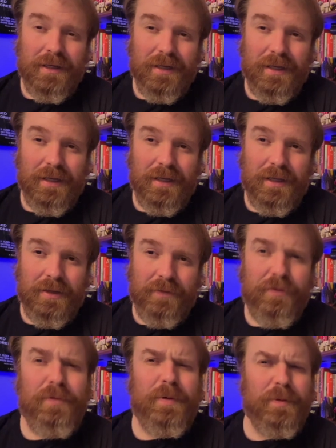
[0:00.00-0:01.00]
uh, the
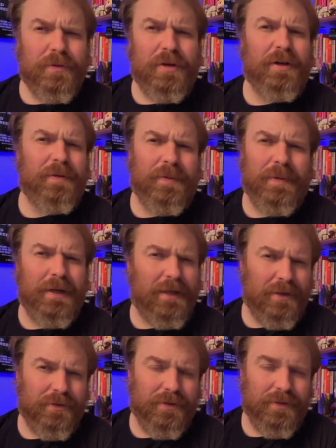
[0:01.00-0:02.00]
few people talk to me about
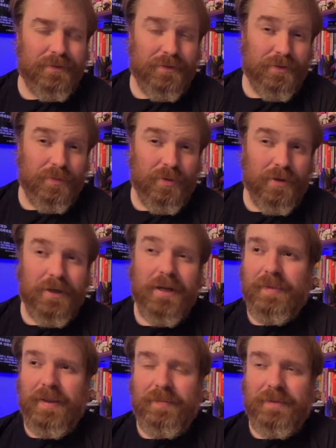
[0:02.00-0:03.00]
it actually support
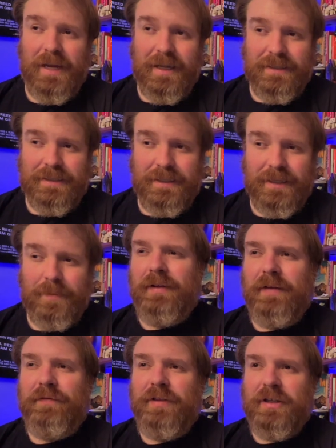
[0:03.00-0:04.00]
them not seeing it.
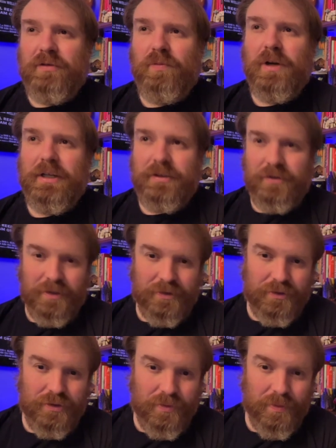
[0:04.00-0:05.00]
If this was
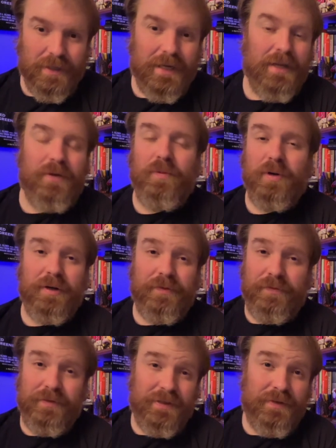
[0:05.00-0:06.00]
just you were a kid who wanted
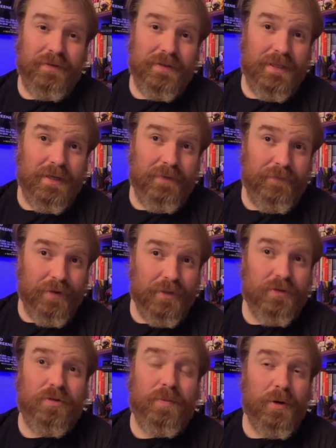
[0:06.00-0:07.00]
to see, see a fun
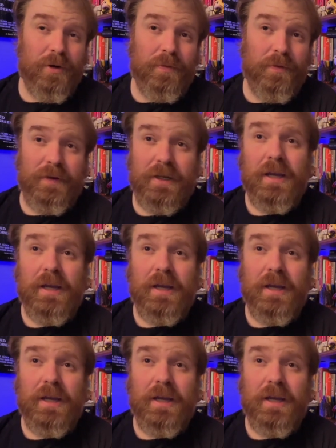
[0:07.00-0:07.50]
superhero movie,